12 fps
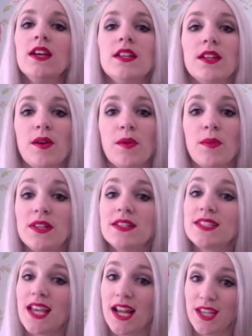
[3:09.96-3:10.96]
Now I will
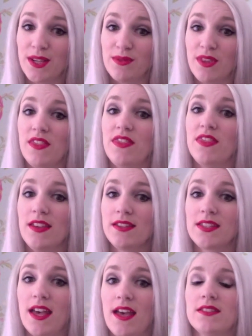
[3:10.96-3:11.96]
tell you that
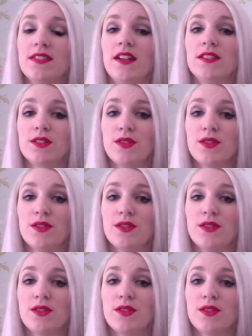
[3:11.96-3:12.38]
this hairstyle